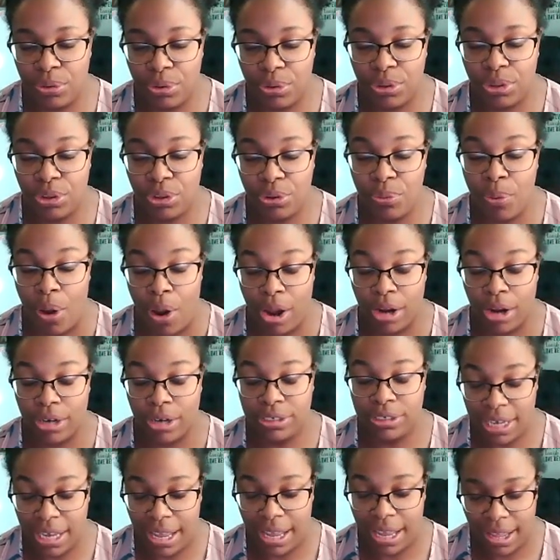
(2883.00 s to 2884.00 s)
who you
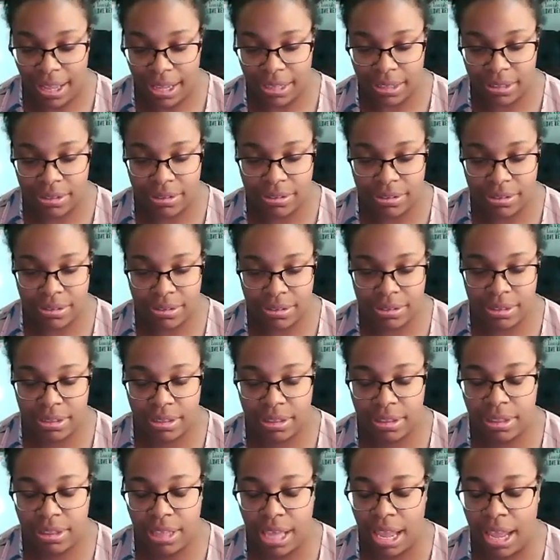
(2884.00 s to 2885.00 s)
are to us
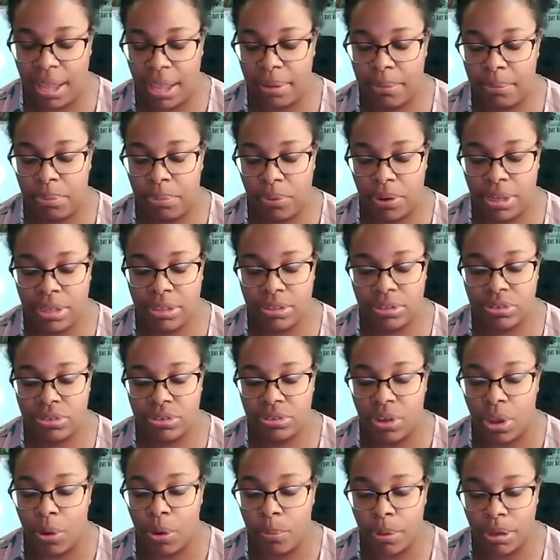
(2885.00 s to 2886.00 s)
that brings
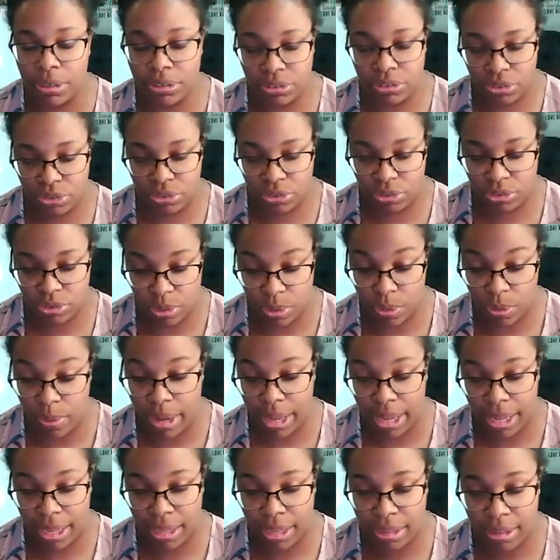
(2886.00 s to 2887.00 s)
so much
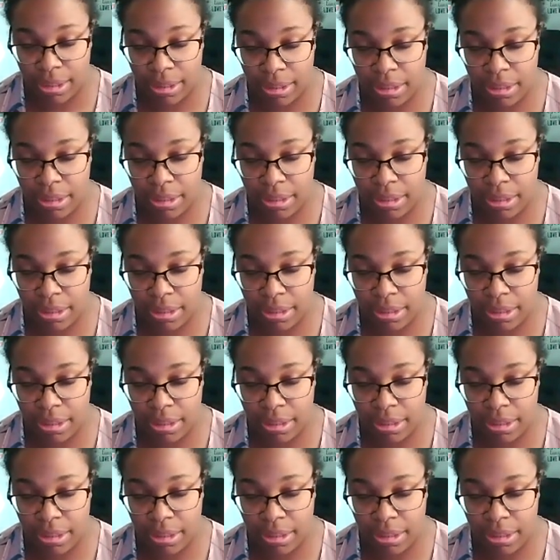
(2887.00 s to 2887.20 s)
joy